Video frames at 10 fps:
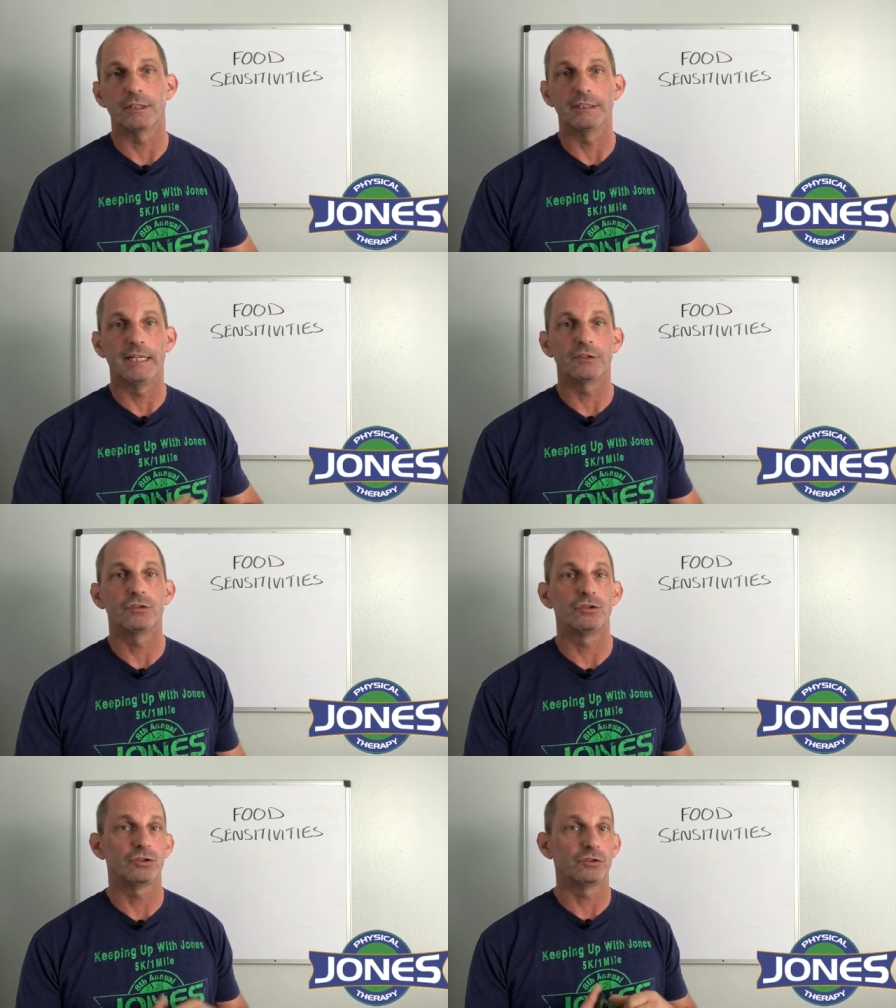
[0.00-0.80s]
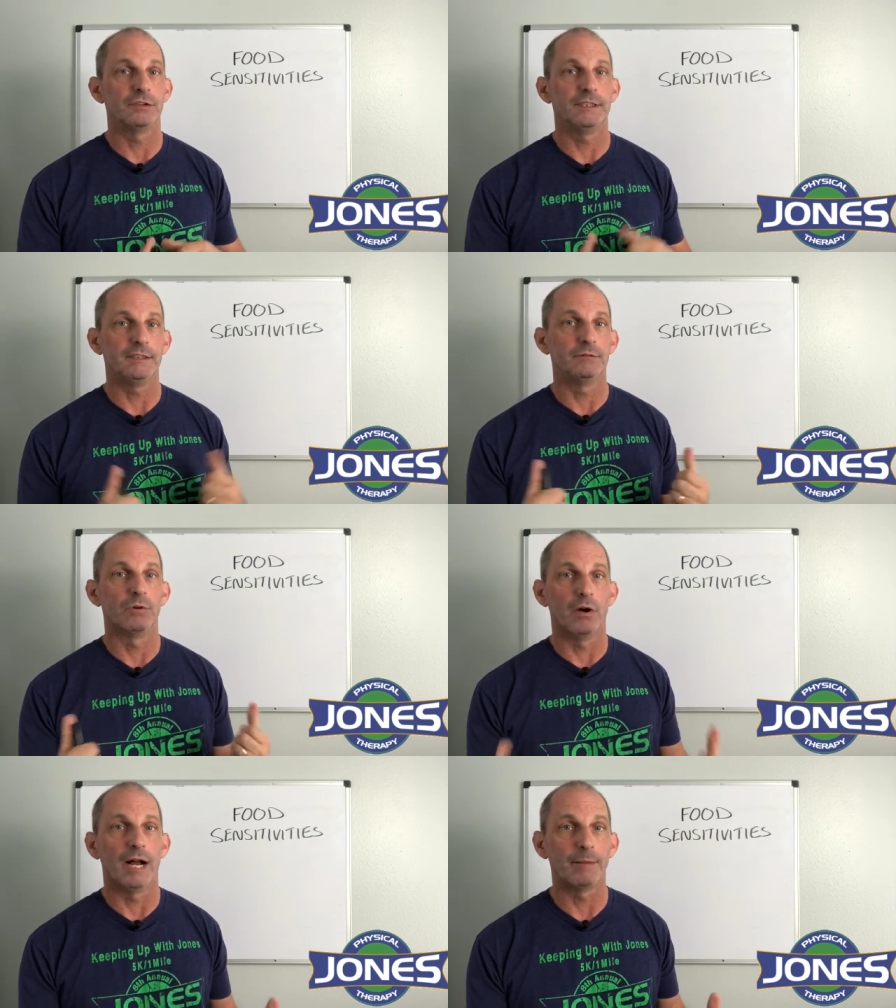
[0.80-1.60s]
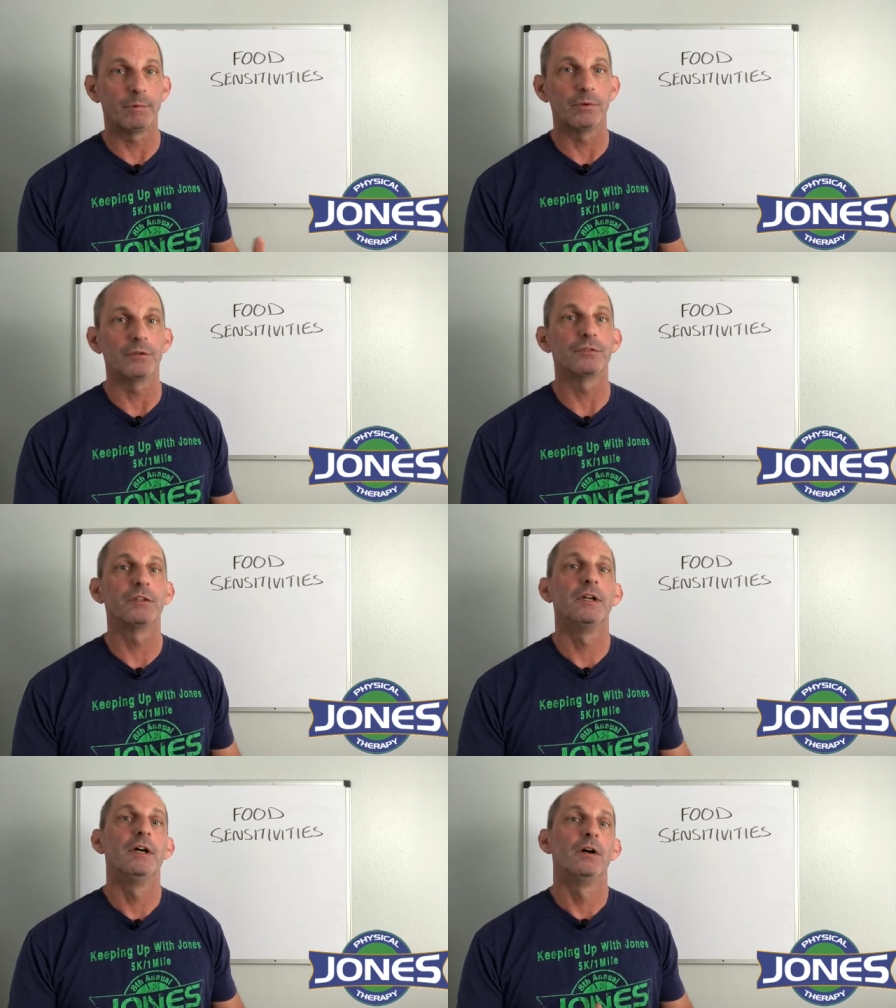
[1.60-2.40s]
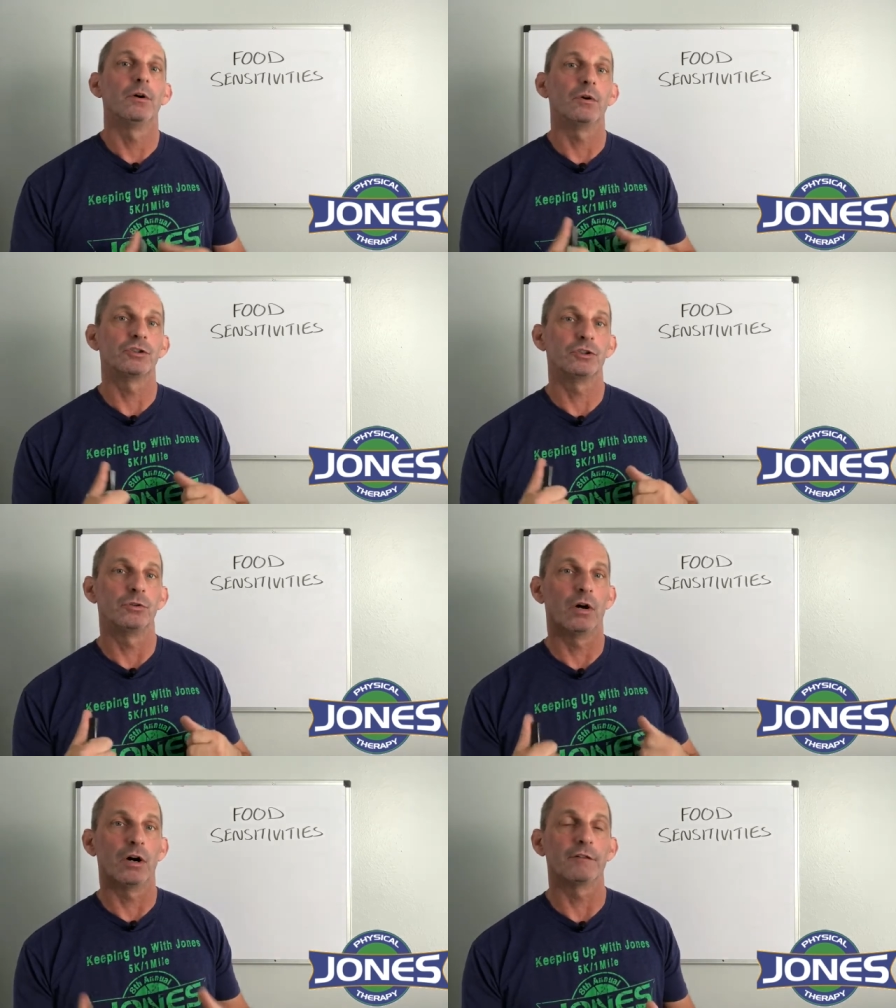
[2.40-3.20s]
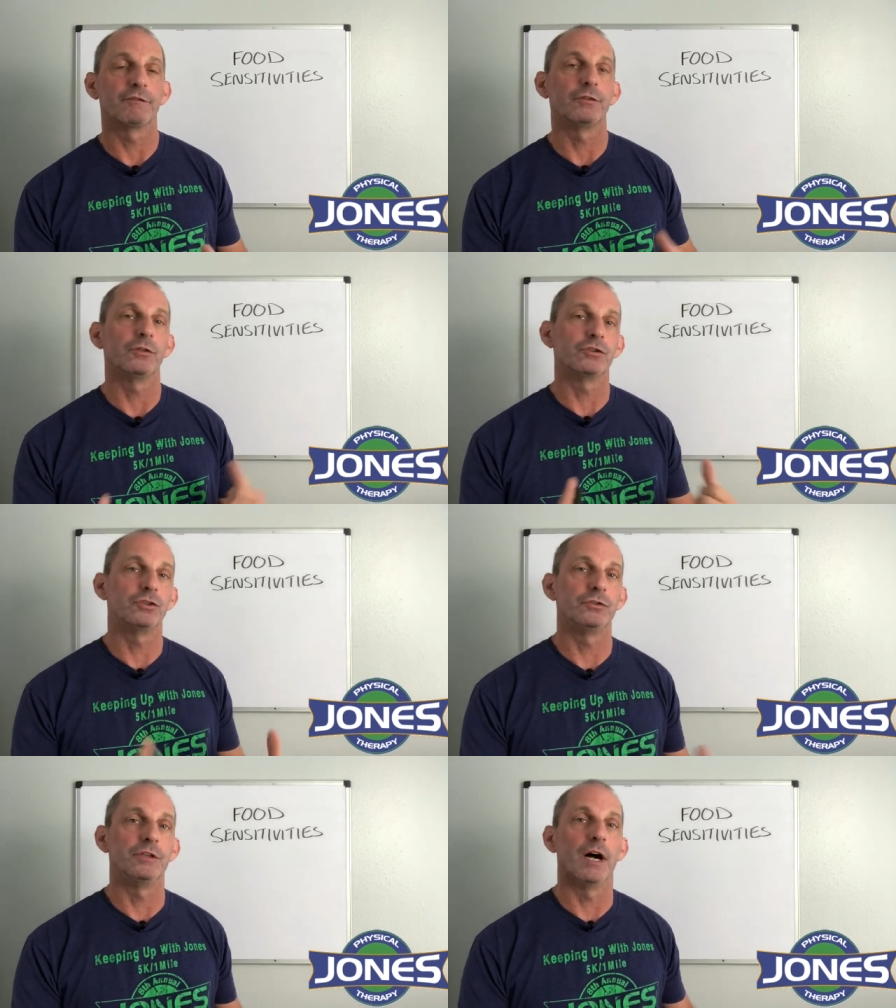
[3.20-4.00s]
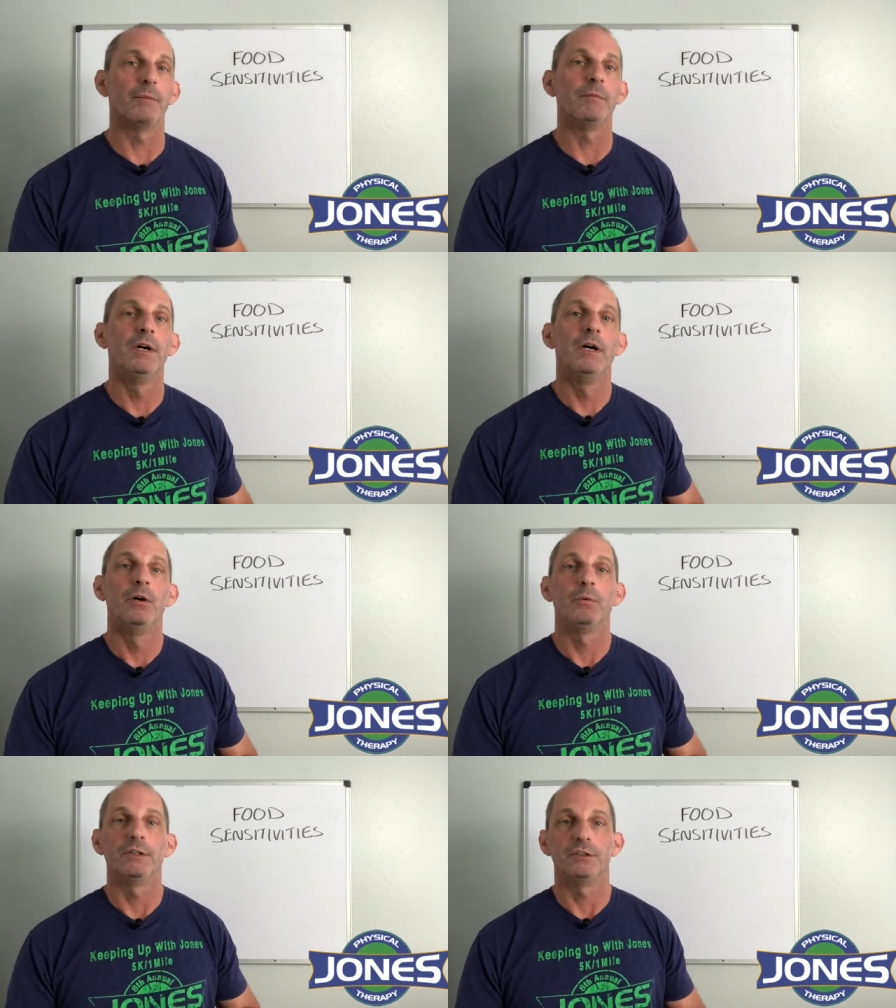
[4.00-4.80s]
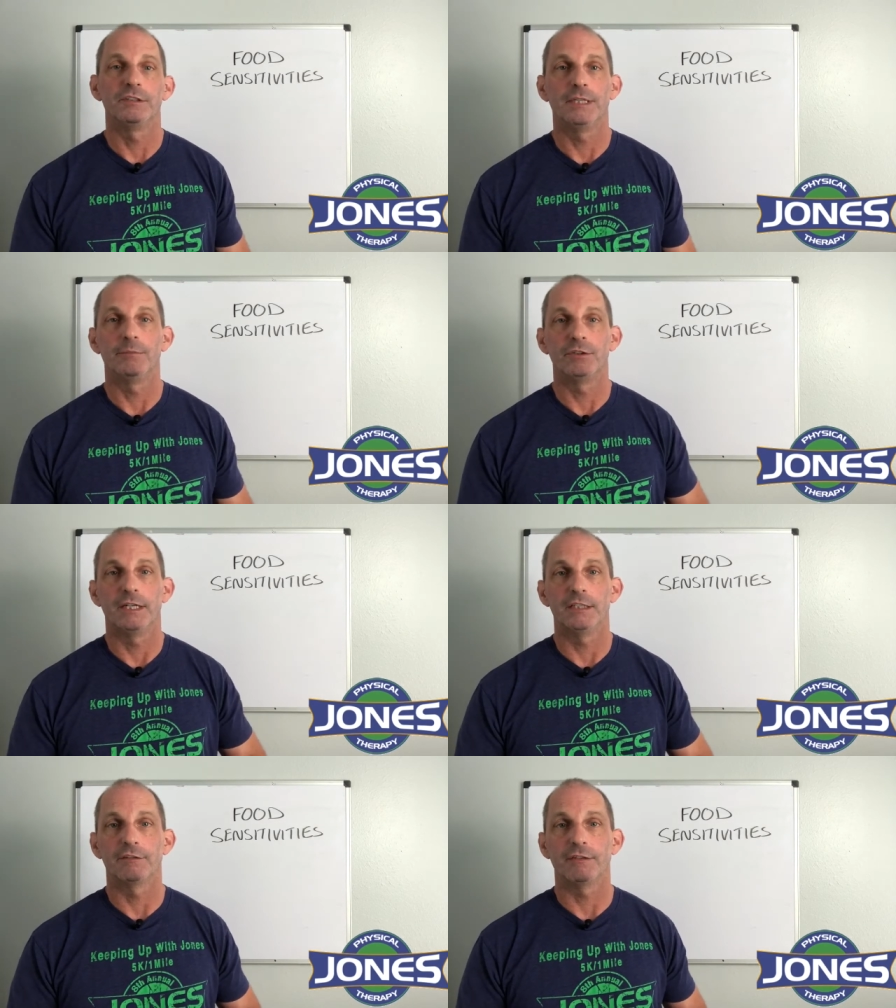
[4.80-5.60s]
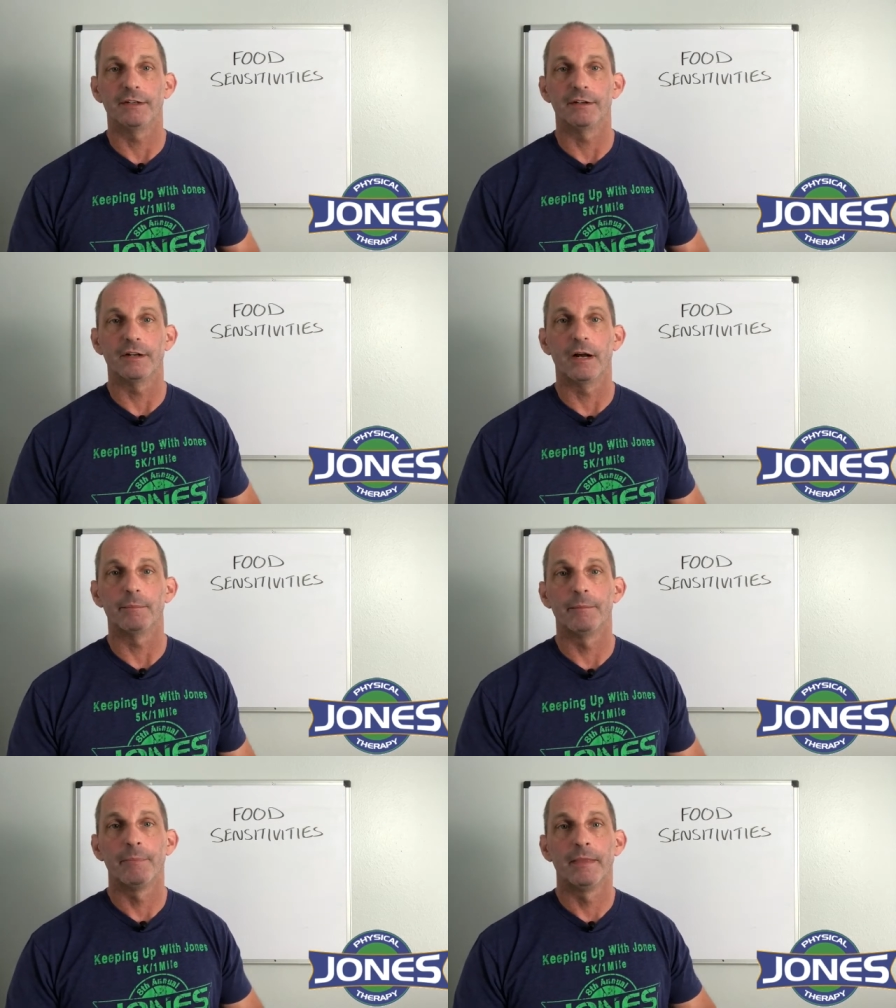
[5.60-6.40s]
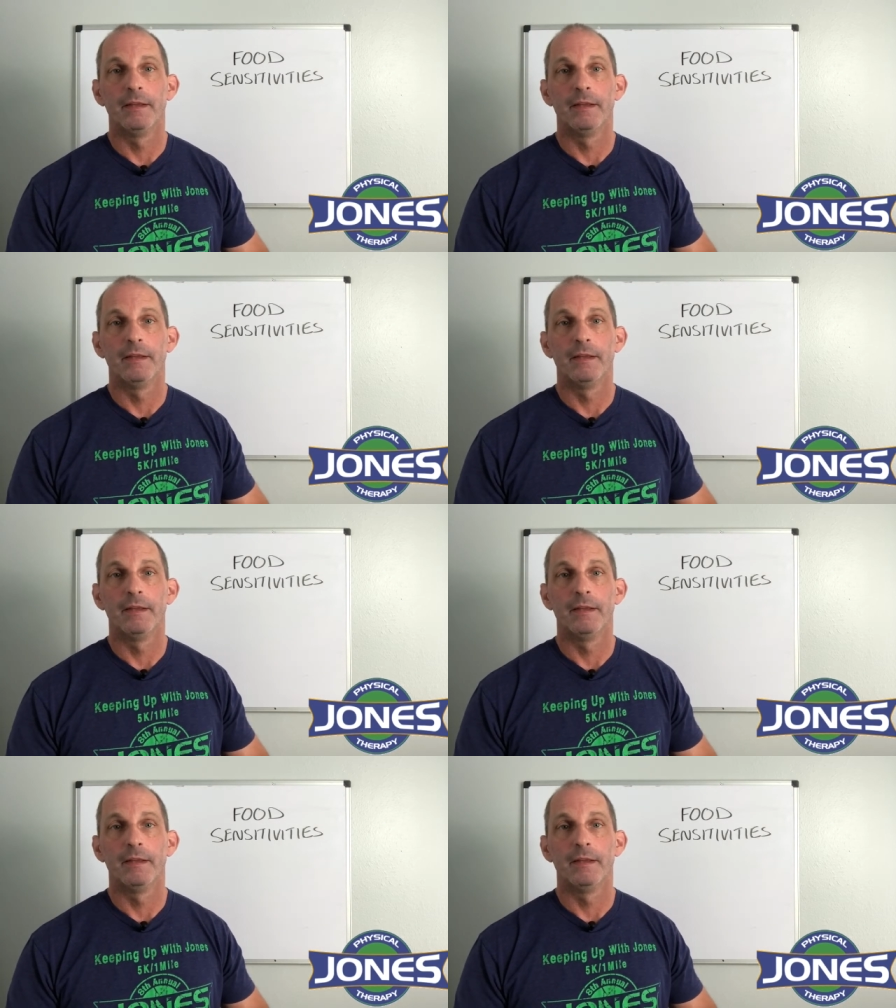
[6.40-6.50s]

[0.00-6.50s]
And yes, you shouldn't eat raw apples or chew hard food or chew gum when your TMJ is flared up.